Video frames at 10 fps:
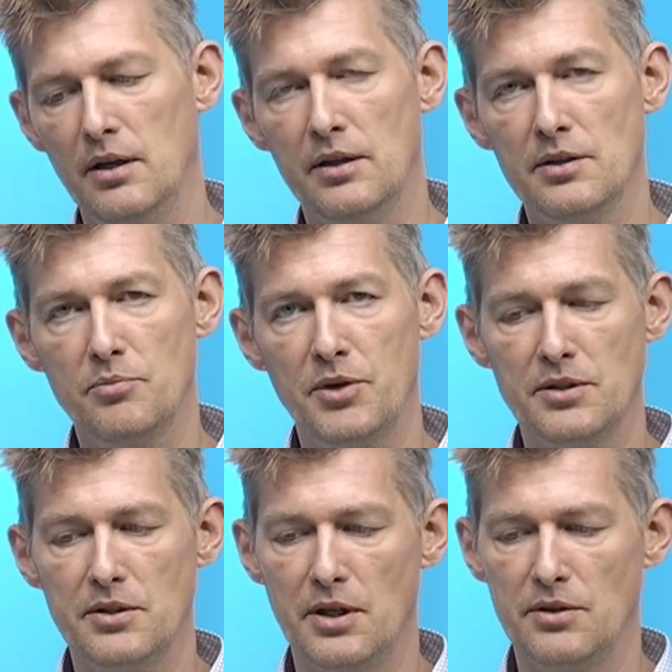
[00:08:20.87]
this
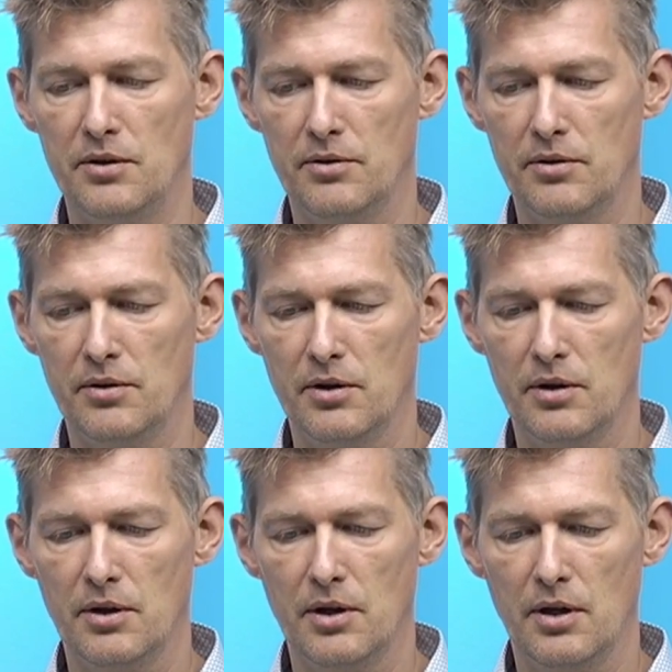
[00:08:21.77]
presentation.
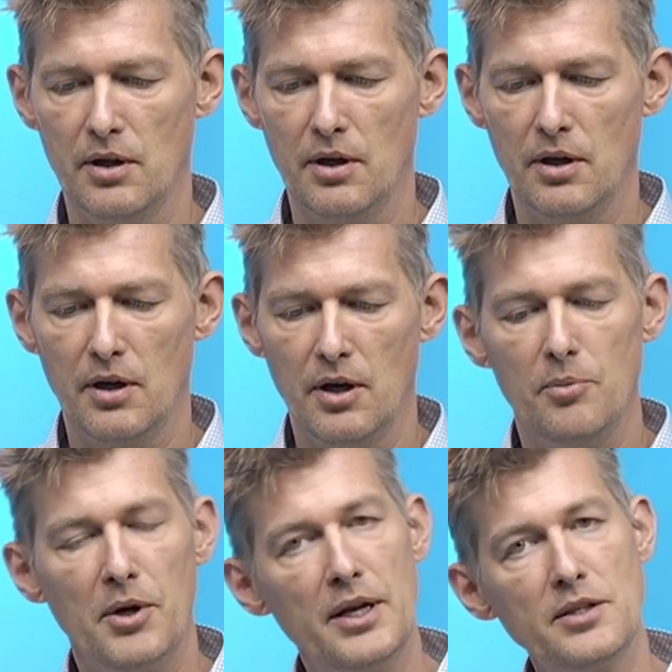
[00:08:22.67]

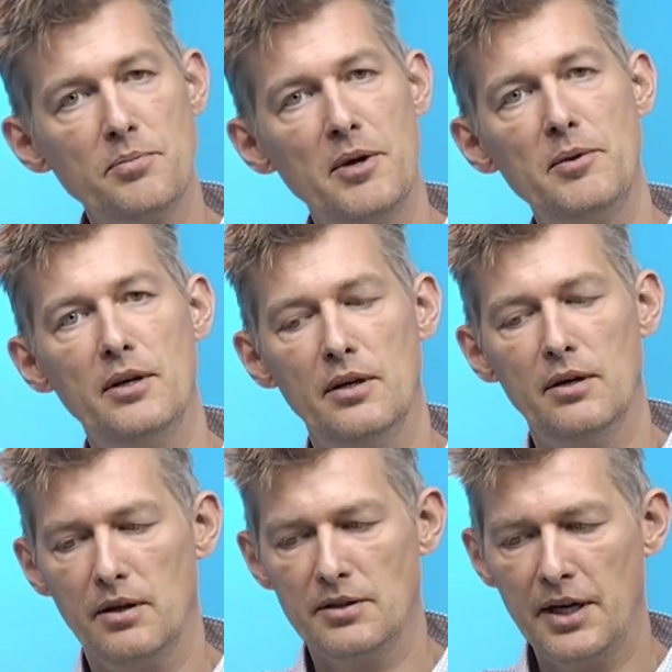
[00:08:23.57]
But let's maybe
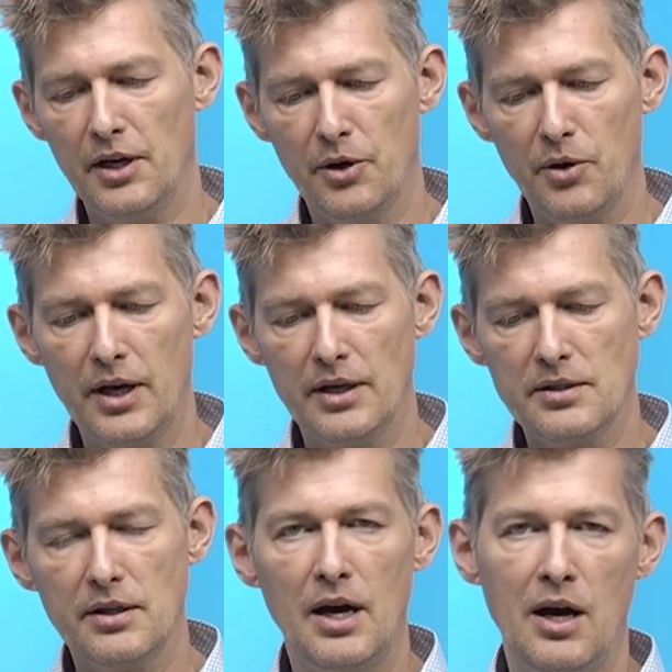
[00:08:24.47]
take a look
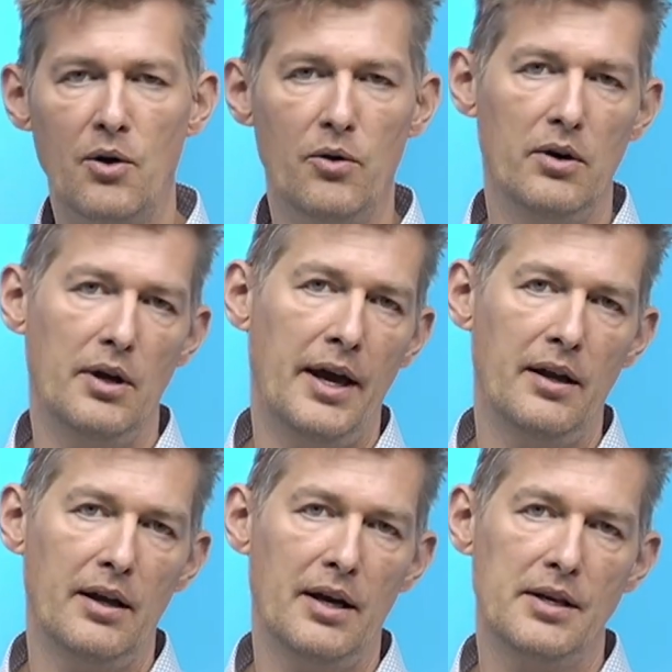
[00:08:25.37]
at how
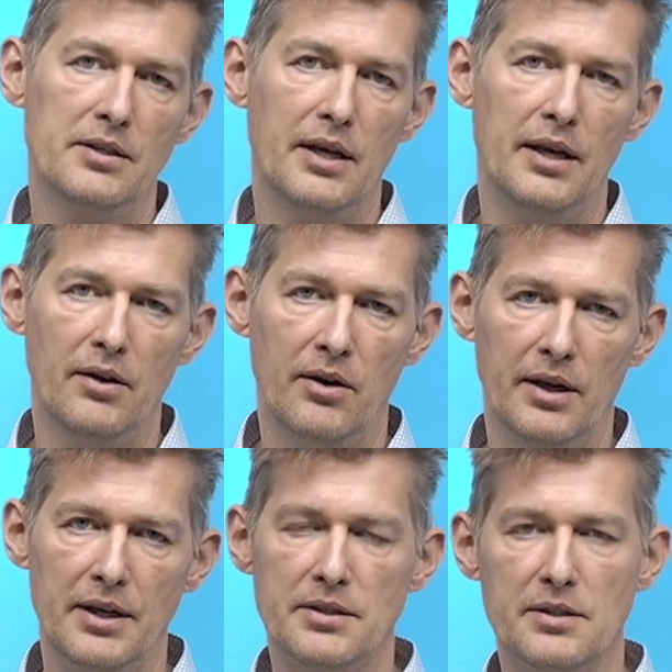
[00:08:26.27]
analyzed data on
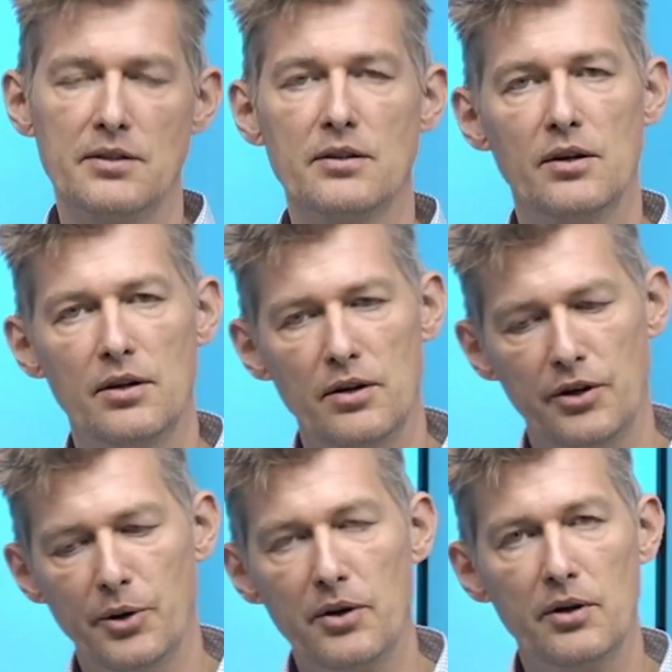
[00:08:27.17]
lists
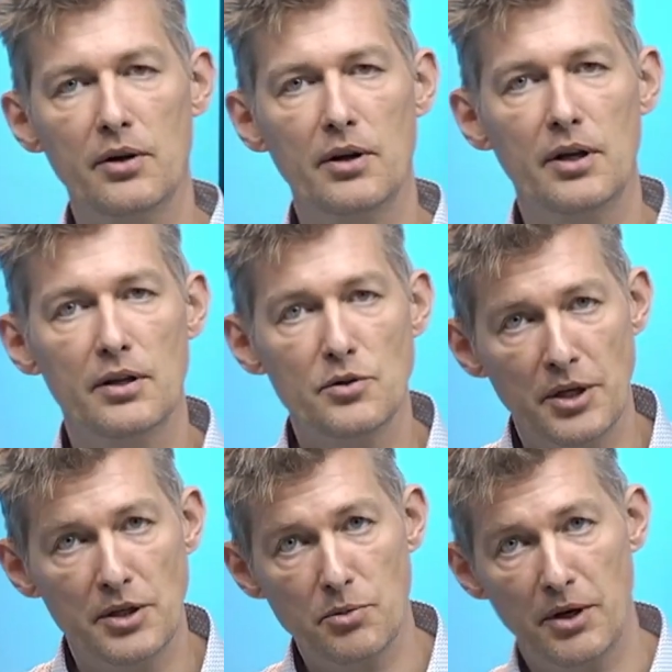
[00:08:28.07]
look in the
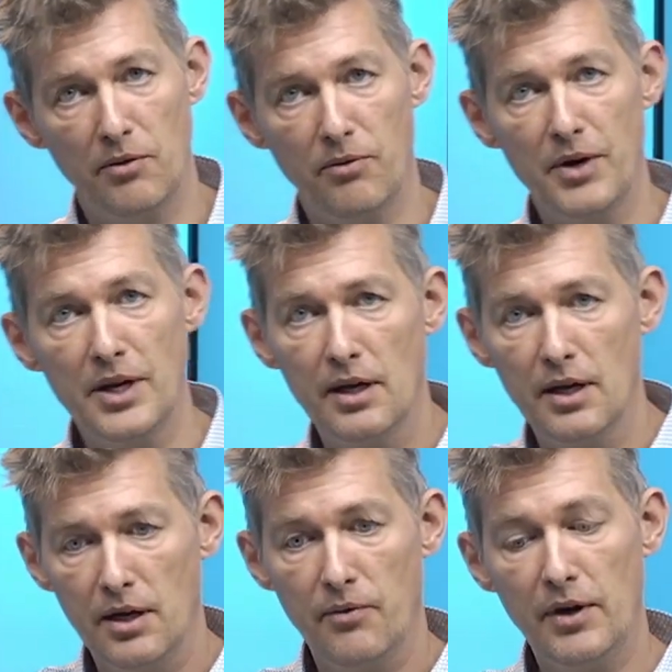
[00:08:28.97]
2023
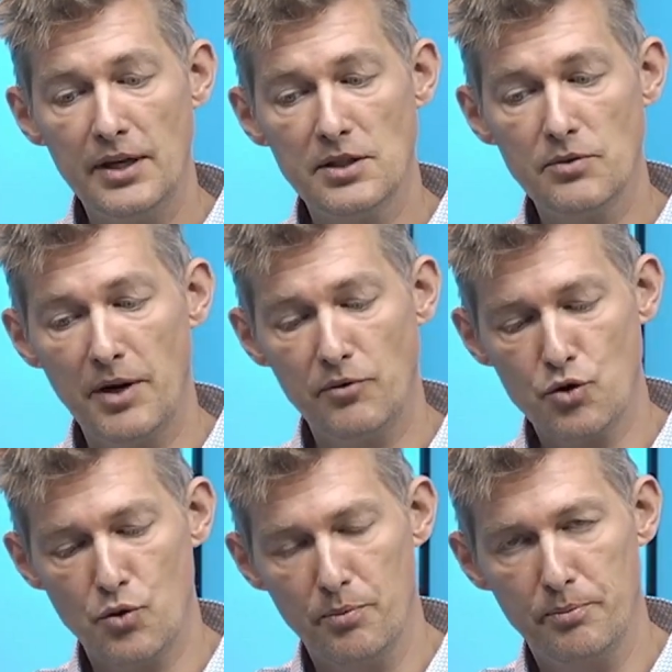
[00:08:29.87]
release wave 2.